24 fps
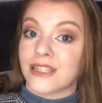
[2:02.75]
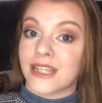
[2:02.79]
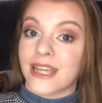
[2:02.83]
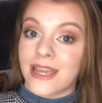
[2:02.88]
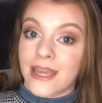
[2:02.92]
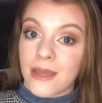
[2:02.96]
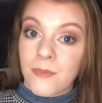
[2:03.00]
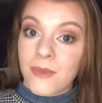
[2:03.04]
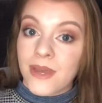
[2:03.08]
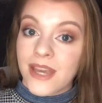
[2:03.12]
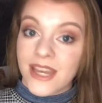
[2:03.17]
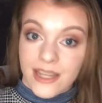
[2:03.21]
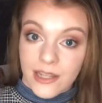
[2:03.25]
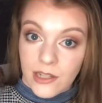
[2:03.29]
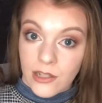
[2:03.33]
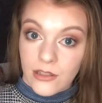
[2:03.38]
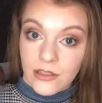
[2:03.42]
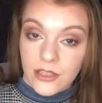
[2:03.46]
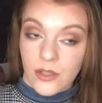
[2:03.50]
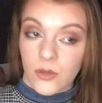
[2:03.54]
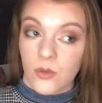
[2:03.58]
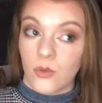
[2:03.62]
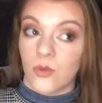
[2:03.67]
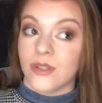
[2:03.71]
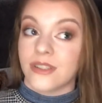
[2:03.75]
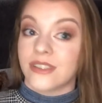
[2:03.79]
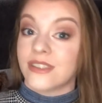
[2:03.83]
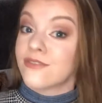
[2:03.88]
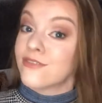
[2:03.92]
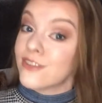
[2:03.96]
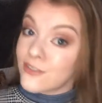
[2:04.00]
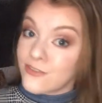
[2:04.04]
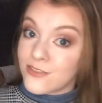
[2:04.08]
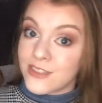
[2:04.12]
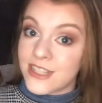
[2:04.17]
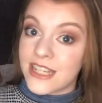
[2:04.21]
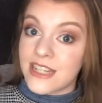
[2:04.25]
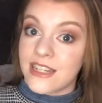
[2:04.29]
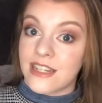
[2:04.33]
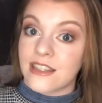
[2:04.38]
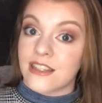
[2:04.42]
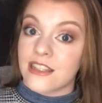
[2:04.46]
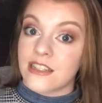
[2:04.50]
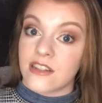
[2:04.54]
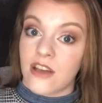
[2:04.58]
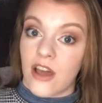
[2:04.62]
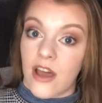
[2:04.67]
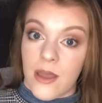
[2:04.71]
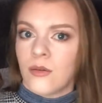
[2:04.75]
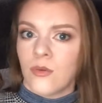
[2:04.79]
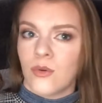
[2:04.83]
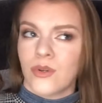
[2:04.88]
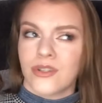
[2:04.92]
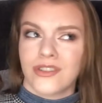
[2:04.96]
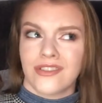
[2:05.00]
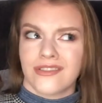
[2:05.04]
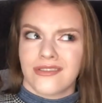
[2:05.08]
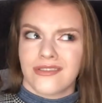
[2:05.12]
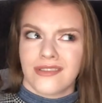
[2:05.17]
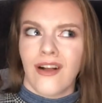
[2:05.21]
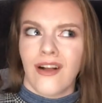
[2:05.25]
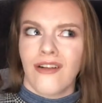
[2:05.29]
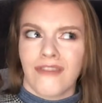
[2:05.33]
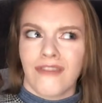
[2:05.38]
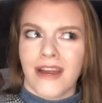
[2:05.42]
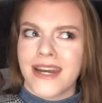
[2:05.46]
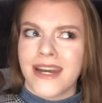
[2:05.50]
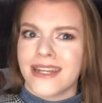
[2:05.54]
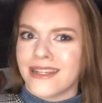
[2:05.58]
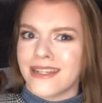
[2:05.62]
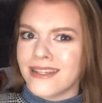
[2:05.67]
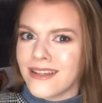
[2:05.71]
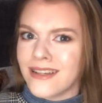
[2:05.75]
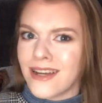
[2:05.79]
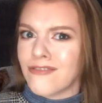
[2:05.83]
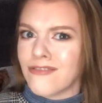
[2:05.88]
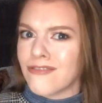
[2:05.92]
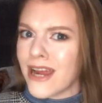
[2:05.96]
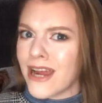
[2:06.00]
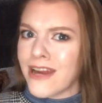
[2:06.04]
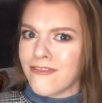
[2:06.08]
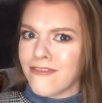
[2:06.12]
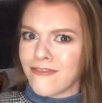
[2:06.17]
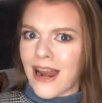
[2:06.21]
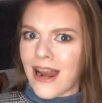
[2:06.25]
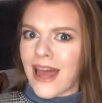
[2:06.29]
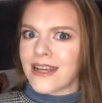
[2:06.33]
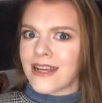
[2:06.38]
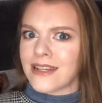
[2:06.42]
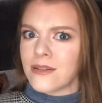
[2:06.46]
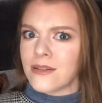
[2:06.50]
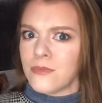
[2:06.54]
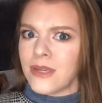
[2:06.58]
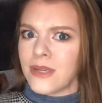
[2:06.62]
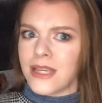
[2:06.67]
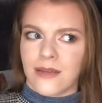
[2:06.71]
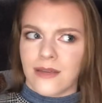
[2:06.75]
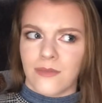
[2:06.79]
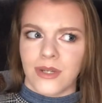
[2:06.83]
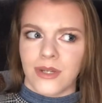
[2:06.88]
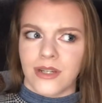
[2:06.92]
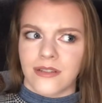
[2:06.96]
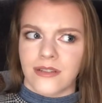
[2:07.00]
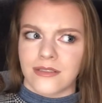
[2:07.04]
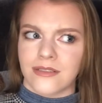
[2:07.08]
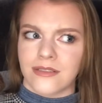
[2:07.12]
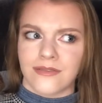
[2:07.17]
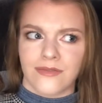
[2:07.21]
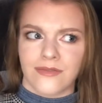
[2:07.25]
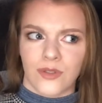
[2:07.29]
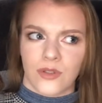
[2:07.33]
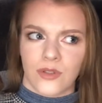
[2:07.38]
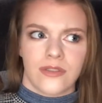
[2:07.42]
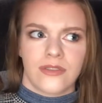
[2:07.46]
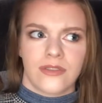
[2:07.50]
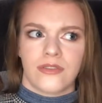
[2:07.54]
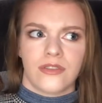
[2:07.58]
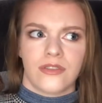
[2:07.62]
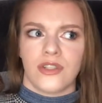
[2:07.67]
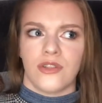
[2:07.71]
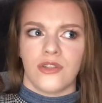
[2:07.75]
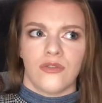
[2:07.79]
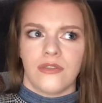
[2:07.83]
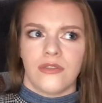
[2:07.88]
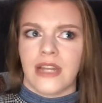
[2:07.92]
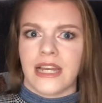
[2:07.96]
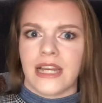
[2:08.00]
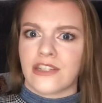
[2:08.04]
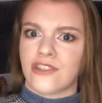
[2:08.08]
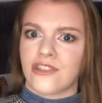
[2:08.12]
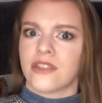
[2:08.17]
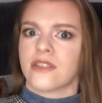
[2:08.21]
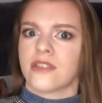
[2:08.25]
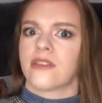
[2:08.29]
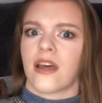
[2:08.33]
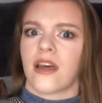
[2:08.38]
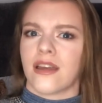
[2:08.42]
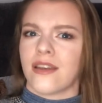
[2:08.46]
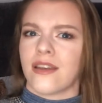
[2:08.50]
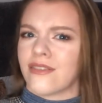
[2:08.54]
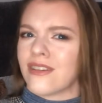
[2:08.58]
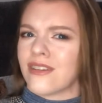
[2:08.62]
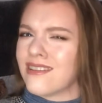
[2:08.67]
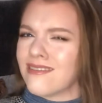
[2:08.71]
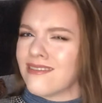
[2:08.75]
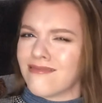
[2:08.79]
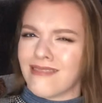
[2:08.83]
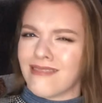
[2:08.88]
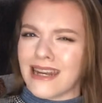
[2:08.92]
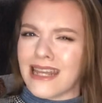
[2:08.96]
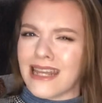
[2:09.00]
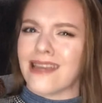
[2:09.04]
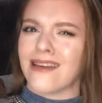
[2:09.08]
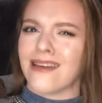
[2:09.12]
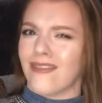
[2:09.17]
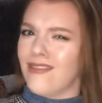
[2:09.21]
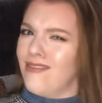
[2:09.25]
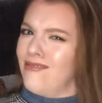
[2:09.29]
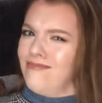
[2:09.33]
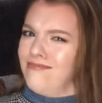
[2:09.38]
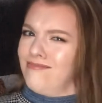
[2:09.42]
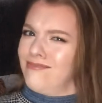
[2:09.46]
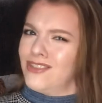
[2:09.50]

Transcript: Kim Hill, who was 15 at the time, which is already a red flag to me because, dude, like, she's not even legal.